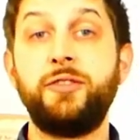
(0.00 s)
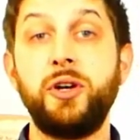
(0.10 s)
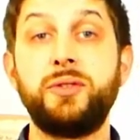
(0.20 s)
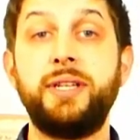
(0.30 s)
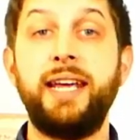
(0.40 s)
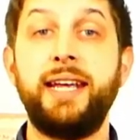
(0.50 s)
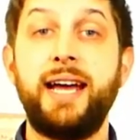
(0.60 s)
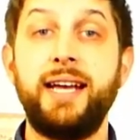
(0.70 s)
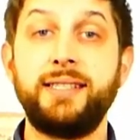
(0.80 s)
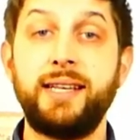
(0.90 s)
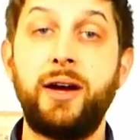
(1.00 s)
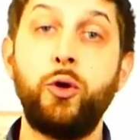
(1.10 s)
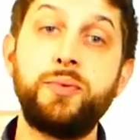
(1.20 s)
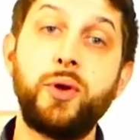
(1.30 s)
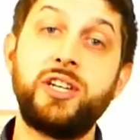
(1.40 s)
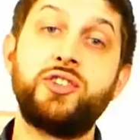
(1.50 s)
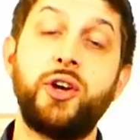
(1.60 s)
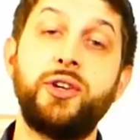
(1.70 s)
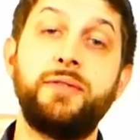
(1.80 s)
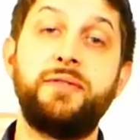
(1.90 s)
for today, guys. I hope you
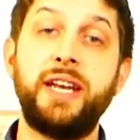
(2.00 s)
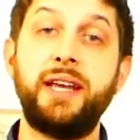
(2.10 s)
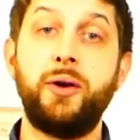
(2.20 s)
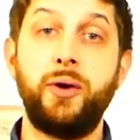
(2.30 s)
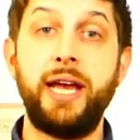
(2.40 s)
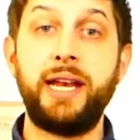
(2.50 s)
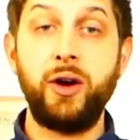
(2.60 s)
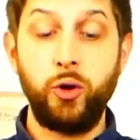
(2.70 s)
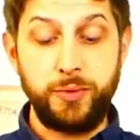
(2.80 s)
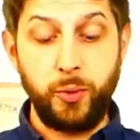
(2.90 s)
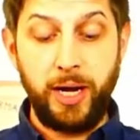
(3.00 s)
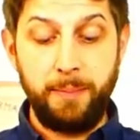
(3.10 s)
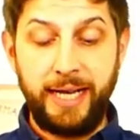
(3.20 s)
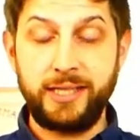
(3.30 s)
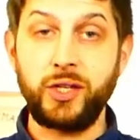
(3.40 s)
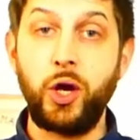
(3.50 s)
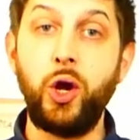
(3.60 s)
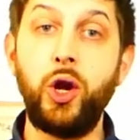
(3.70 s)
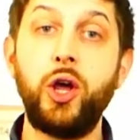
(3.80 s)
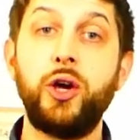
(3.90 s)
enjoyed the video, and I hope you will mix a
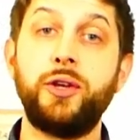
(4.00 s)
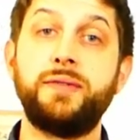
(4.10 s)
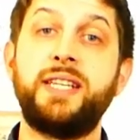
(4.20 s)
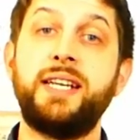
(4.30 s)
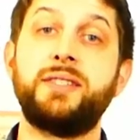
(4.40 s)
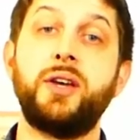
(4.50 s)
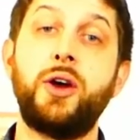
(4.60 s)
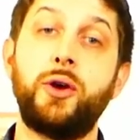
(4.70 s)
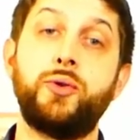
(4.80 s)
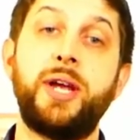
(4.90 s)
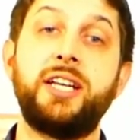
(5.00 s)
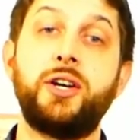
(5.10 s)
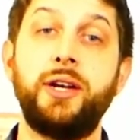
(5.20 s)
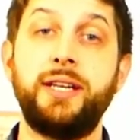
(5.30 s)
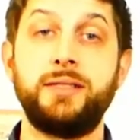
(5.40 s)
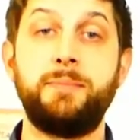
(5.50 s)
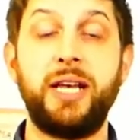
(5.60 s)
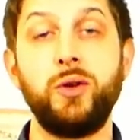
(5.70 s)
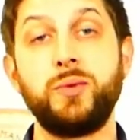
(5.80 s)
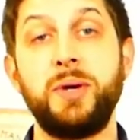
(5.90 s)
lot of these Earl Grey Collins,
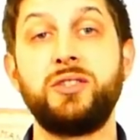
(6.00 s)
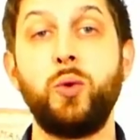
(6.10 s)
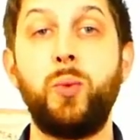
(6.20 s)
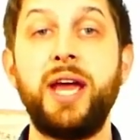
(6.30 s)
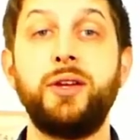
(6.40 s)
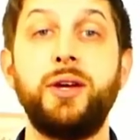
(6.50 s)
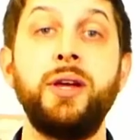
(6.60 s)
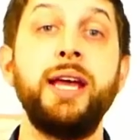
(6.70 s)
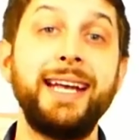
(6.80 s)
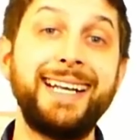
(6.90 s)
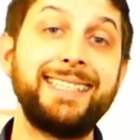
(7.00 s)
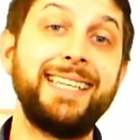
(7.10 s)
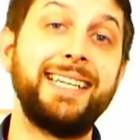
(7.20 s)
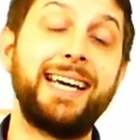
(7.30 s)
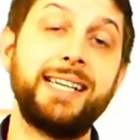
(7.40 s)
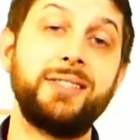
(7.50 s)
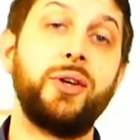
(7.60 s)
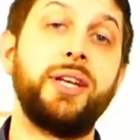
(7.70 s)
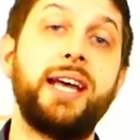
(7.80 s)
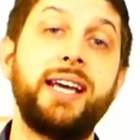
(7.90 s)
because with the weather getting nicer
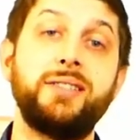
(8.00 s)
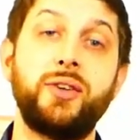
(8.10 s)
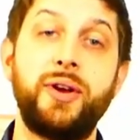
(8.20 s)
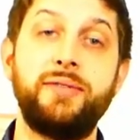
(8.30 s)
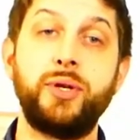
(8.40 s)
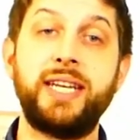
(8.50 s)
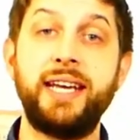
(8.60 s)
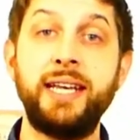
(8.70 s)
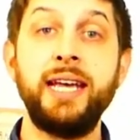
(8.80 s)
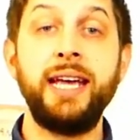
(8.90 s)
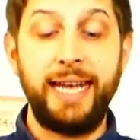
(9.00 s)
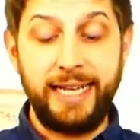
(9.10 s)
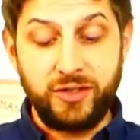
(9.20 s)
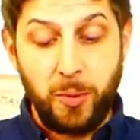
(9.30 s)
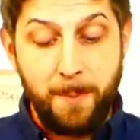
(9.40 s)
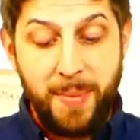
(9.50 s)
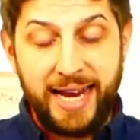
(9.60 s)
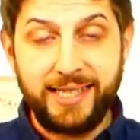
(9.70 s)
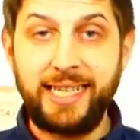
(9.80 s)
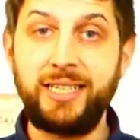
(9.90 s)
and nicer every day, it's
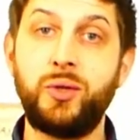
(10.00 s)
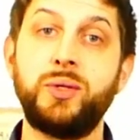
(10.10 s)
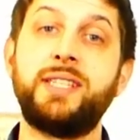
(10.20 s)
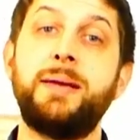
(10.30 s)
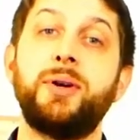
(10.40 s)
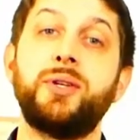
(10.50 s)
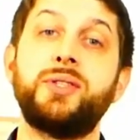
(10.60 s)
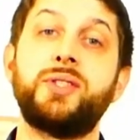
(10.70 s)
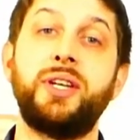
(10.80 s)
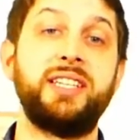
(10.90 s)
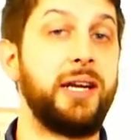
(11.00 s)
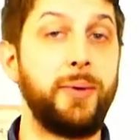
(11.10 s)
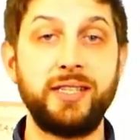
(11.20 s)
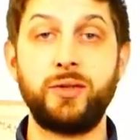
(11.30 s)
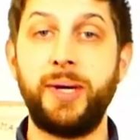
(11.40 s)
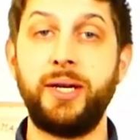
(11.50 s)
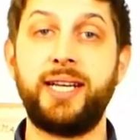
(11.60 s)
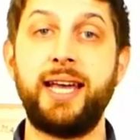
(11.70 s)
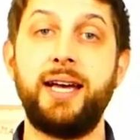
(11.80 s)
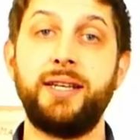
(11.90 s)
amazing to sip on a sunny terrace or in a
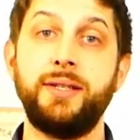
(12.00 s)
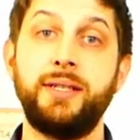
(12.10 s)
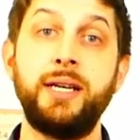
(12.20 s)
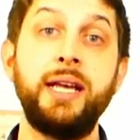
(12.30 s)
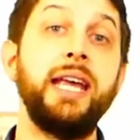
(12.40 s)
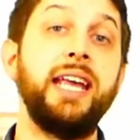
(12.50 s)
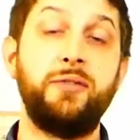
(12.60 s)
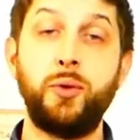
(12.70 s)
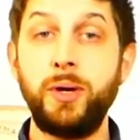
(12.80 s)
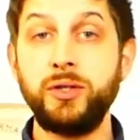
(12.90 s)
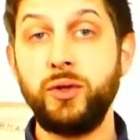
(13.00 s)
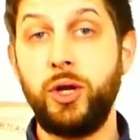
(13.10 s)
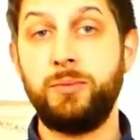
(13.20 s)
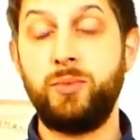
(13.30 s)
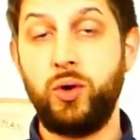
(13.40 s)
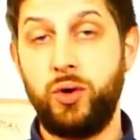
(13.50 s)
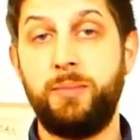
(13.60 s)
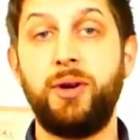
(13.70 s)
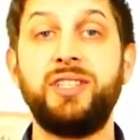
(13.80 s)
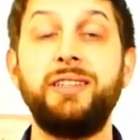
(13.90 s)
garden. If you want to learn more
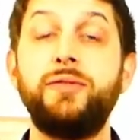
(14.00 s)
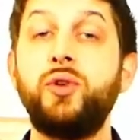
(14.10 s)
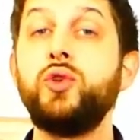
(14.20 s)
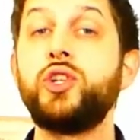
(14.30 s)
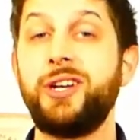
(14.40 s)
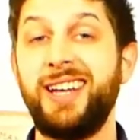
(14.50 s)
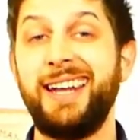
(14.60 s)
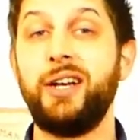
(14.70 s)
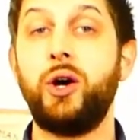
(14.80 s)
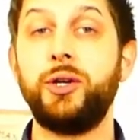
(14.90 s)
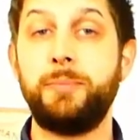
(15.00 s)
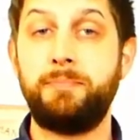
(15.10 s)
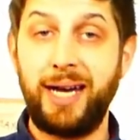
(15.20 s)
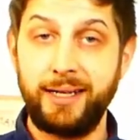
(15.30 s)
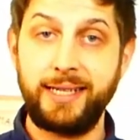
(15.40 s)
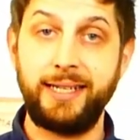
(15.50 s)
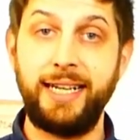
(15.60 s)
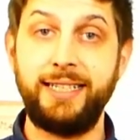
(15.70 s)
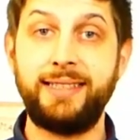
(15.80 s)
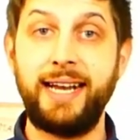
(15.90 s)
about infusion and other
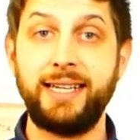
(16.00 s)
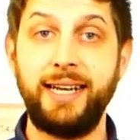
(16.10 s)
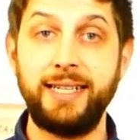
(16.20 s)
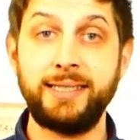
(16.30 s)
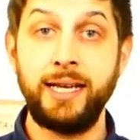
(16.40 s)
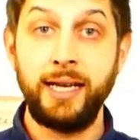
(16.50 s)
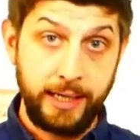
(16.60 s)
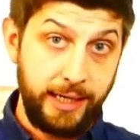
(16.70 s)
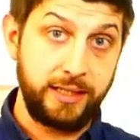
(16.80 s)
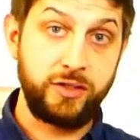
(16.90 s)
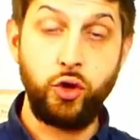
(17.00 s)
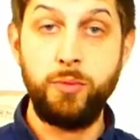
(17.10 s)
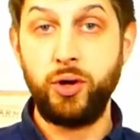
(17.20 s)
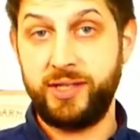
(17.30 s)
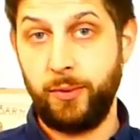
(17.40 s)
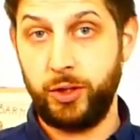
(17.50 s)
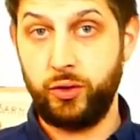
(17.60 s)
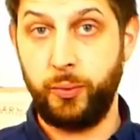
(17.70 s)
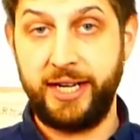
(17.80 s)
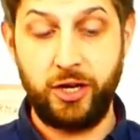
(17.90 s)
bartending techniques, there's 2 books I want to
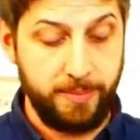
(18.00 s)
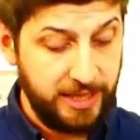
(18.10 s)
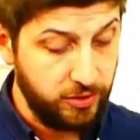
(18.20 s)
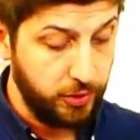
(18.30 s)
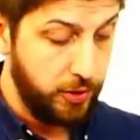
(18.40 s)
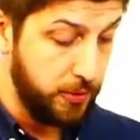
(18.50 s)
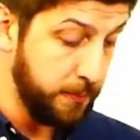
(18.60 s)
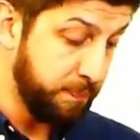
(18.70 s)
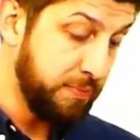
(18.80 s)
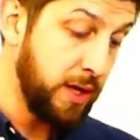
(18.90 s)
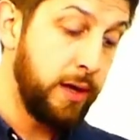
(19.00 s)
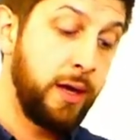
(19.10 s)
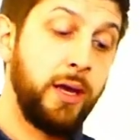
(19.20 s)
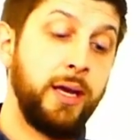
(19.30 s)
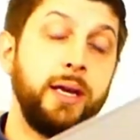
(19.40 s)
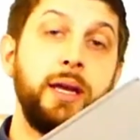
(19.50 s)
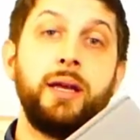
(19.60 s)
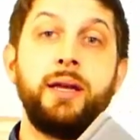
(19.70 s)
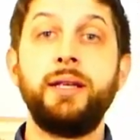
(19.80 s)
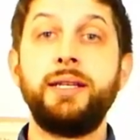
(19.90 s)
recommend to you.
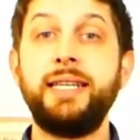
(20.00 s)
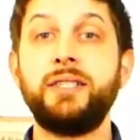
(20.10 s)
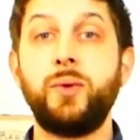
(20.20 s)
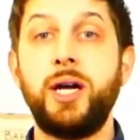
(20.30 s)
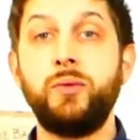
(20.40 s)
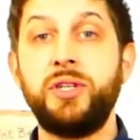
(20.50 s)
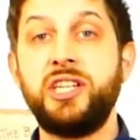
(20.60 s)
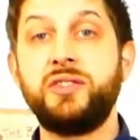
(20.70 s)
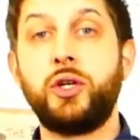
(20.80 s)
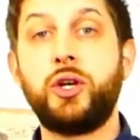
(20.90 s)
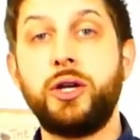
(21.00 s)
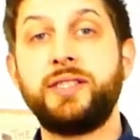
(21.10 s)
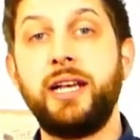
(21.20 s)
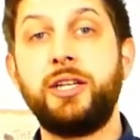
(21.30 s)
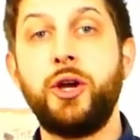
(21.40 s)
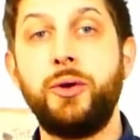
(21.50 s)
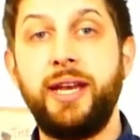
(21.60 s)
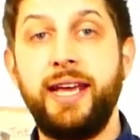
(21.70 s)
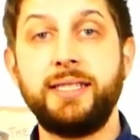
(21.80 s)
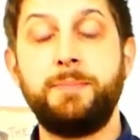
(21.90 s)
This one, which is the Cocktail Codex